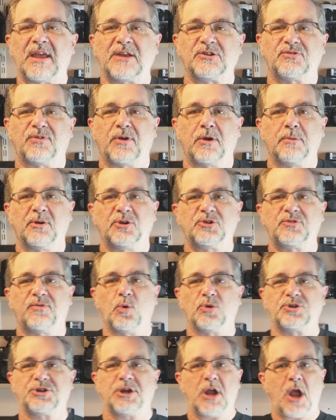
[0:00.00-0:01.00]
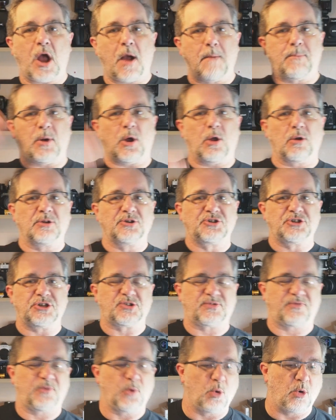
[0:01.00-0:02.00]
Thanks very much for watching.
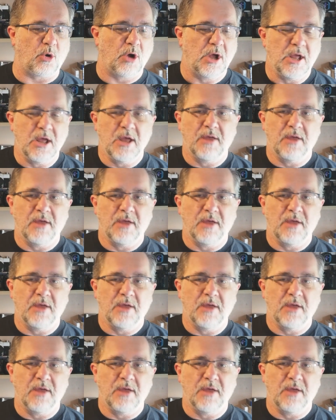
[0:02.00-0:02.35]
Apologies for